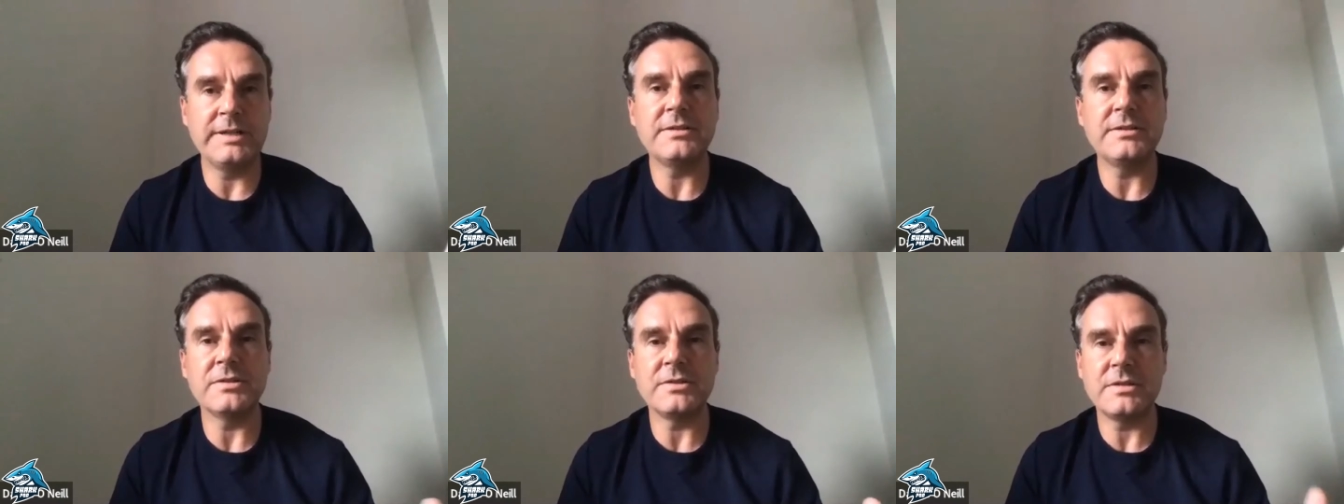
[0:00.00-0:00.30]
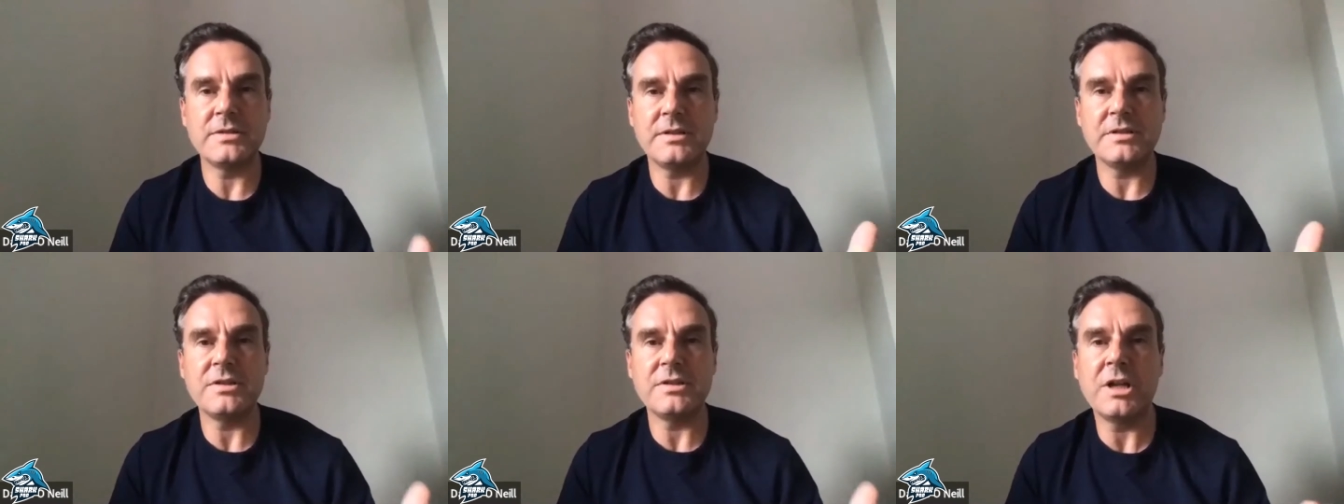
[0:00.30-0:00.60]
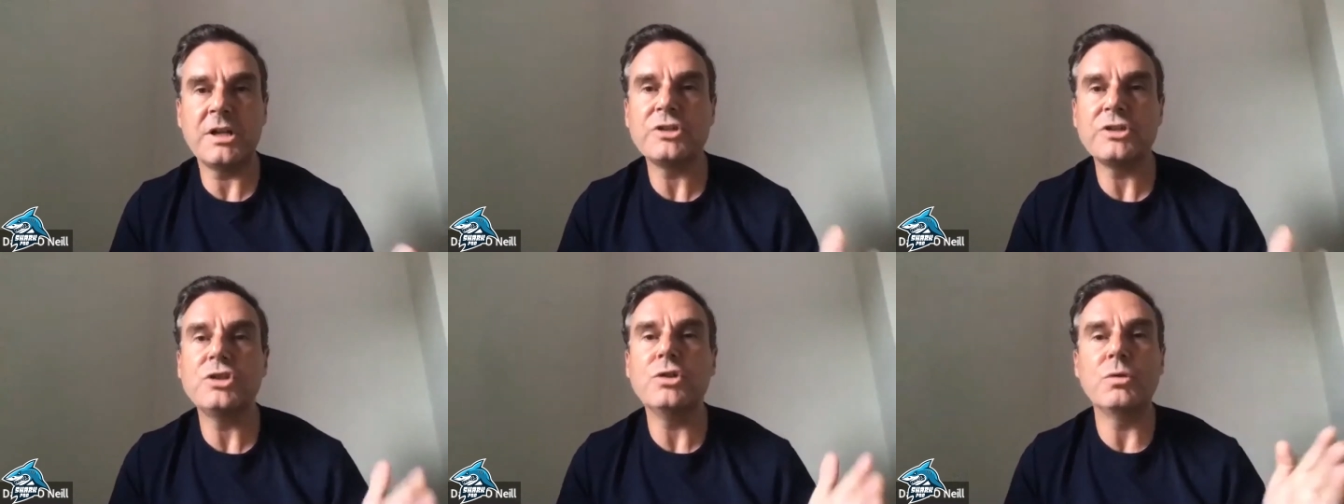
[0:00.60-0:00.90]
There's it's
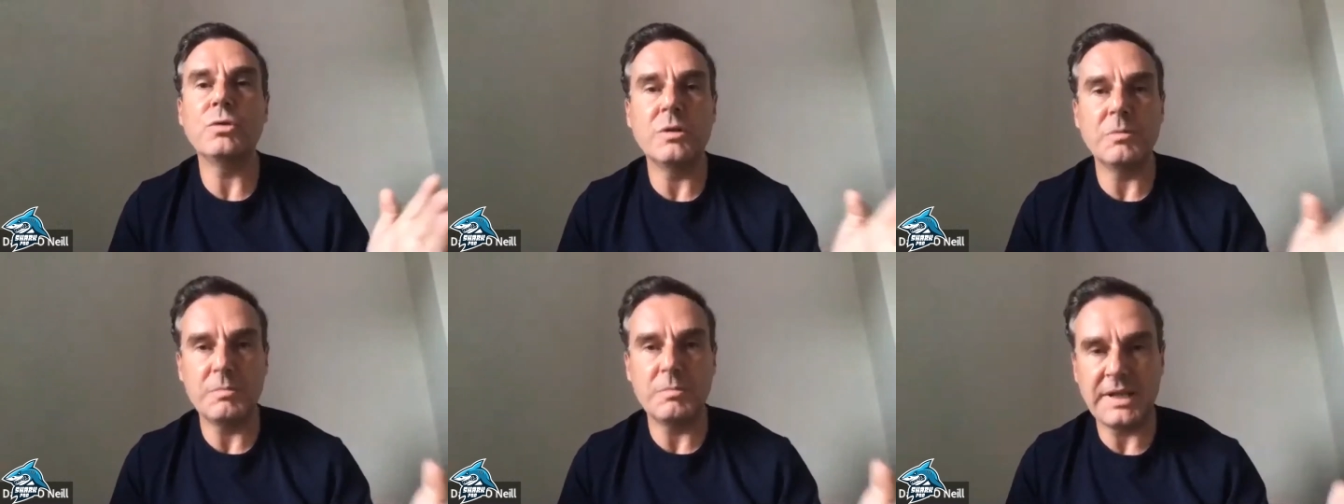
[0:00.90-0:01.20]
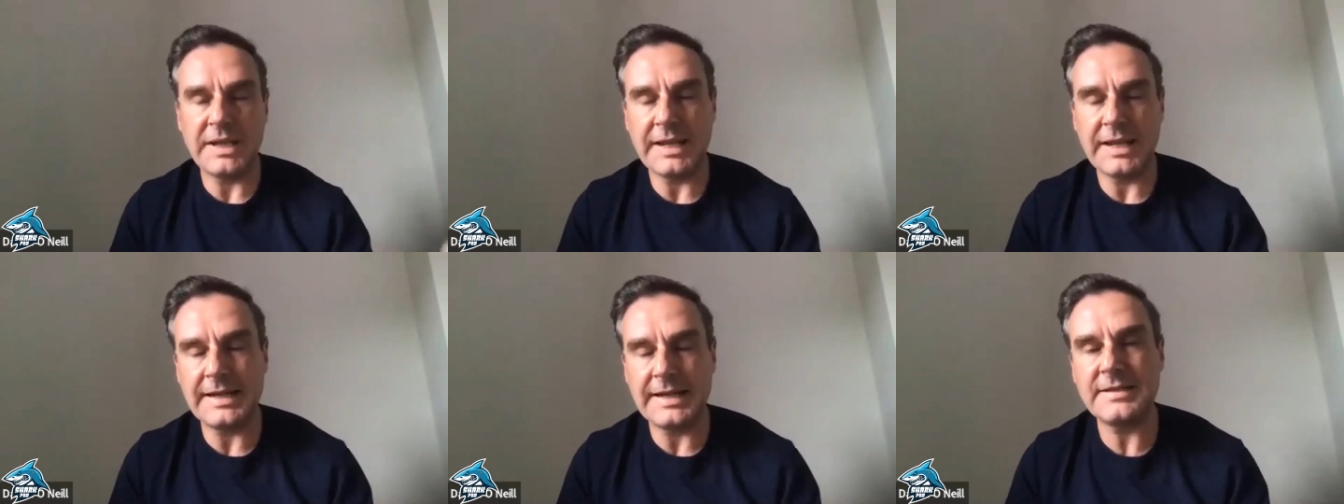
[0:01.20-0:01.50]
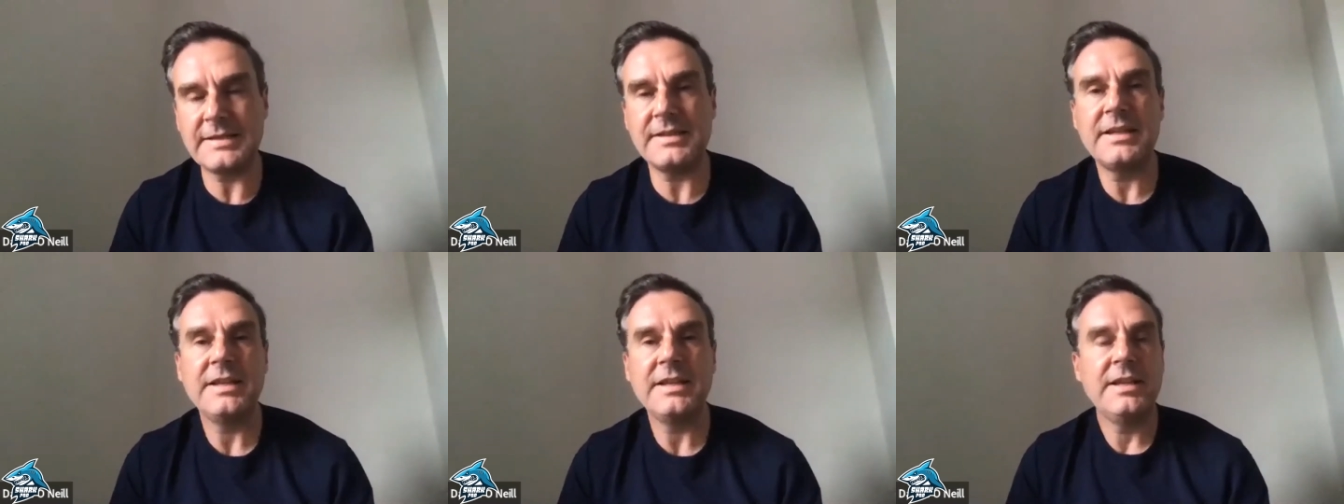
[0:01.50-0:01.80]
not too
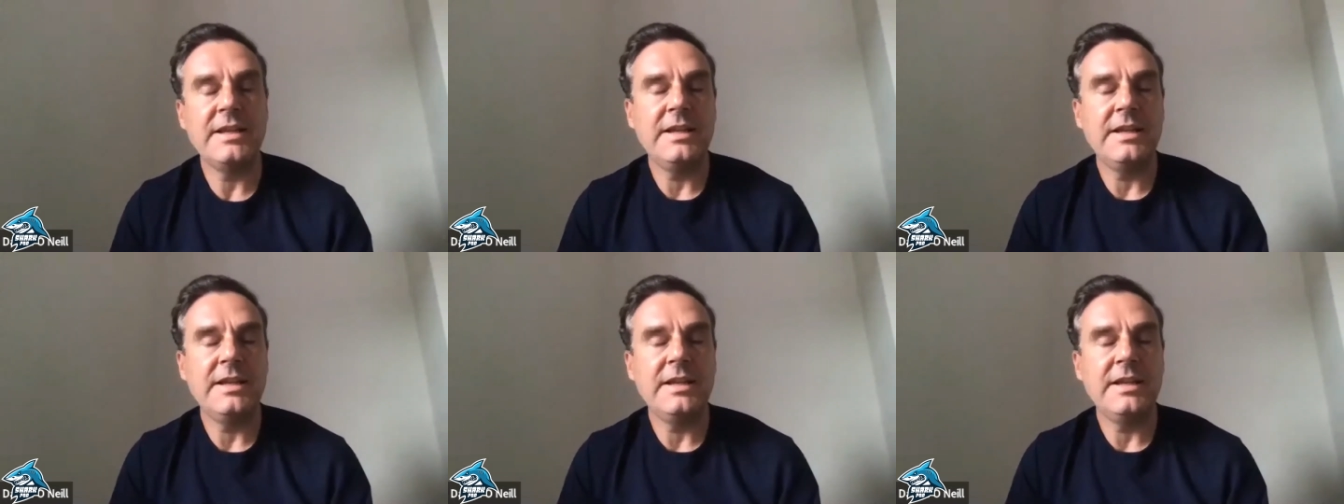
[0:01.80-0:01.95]
complex.